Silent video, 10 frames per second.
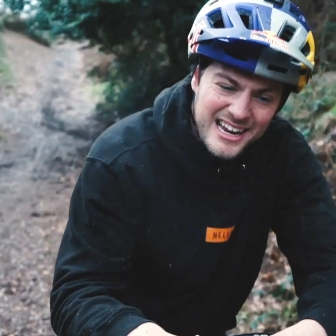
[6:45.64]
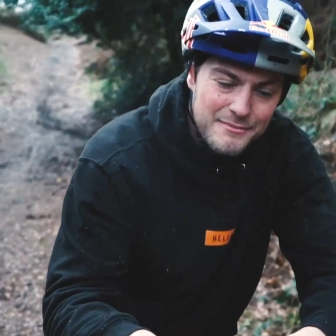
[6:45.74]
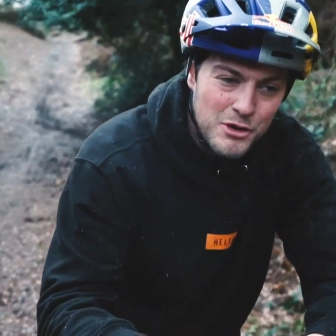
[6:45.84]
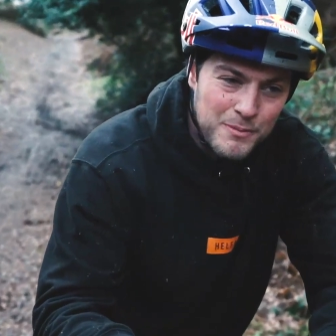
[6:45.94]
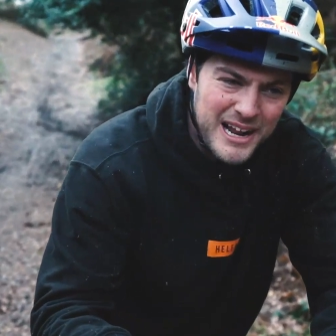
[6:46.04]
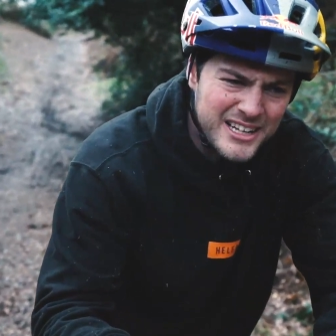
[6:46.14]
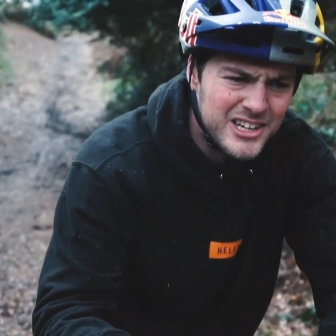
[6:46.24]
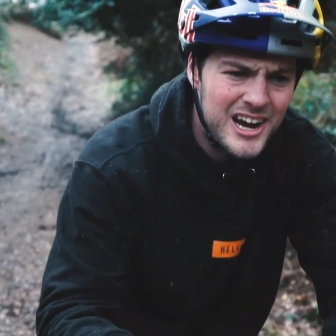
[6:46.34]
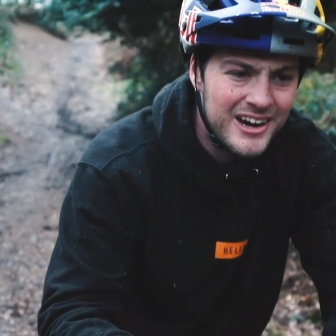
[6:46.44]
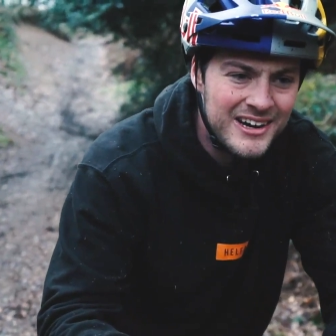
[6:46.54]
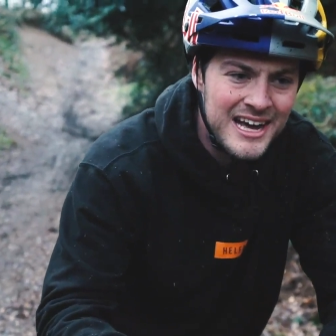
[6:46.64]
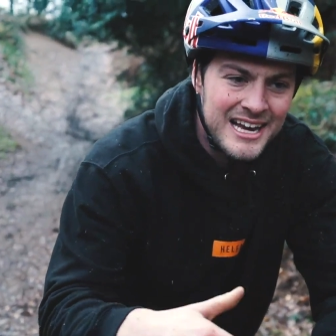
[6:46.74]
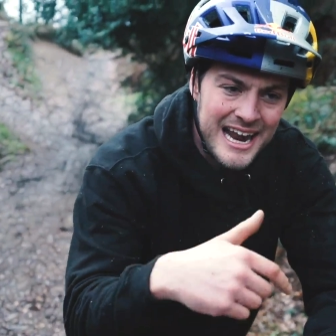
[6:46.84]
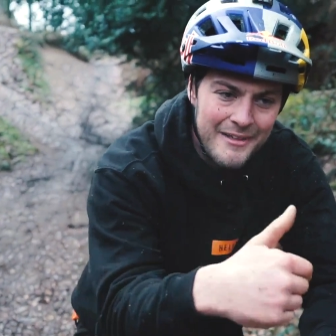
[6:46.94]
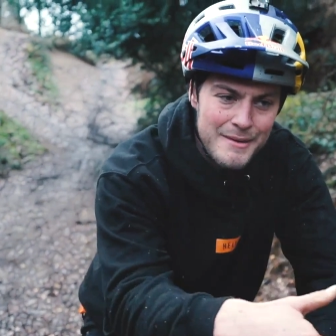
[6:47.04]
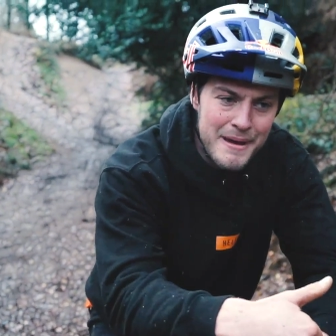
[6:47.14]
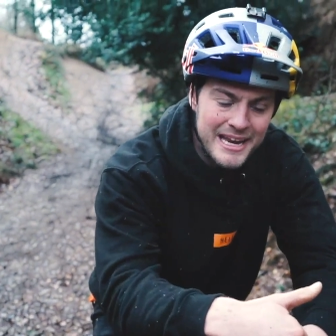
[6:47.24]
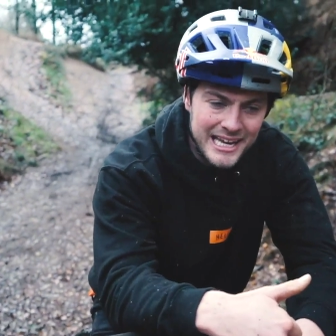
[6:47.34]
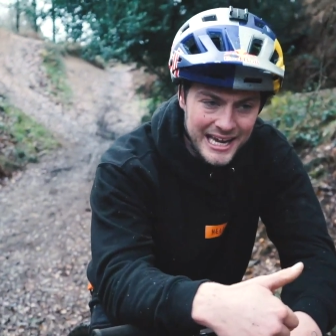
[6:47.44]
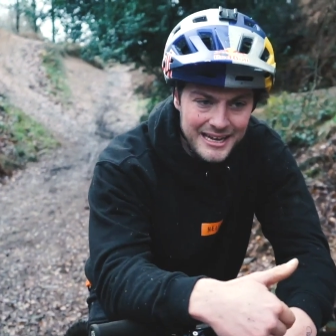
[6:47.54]
and you have more play. I don't know. Now they're
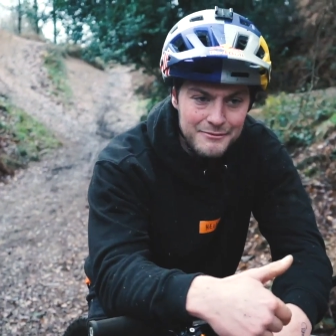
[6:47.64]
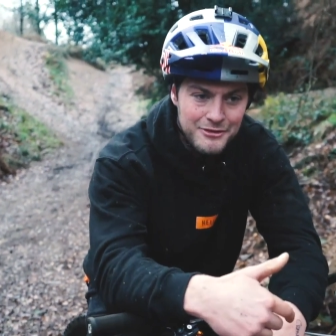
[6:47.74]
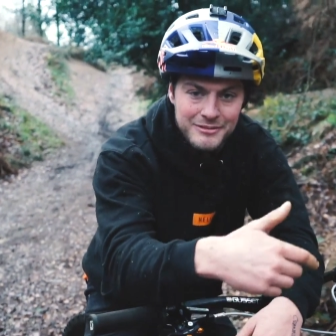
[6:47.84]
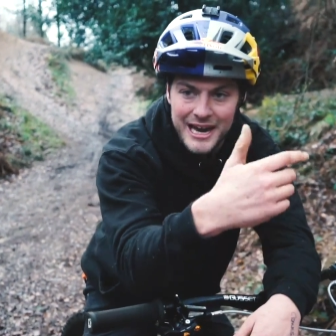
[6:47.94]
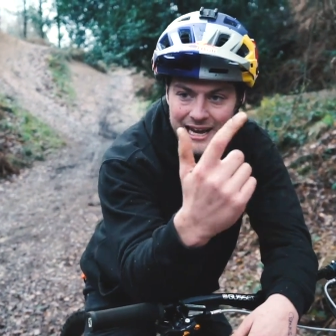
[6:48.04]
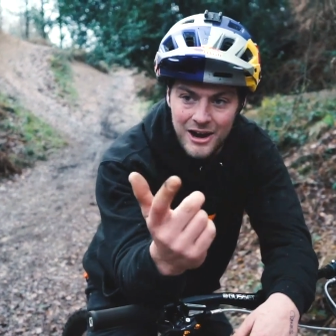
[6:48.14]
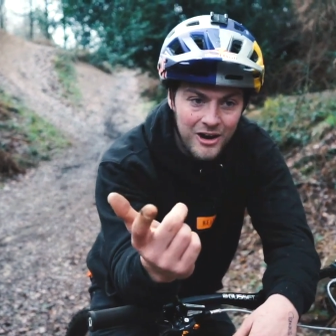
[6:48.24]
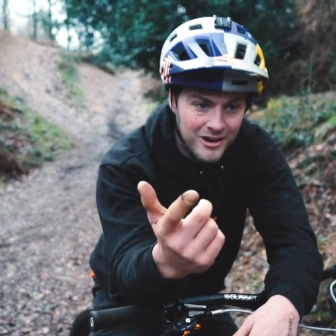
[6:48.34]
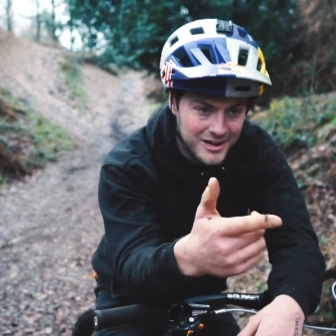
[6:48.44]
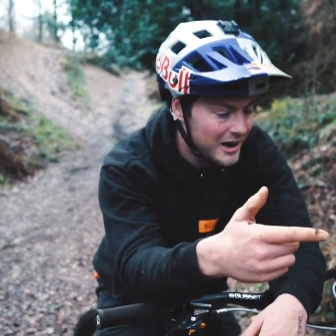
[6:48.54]
bedding in from getting hot,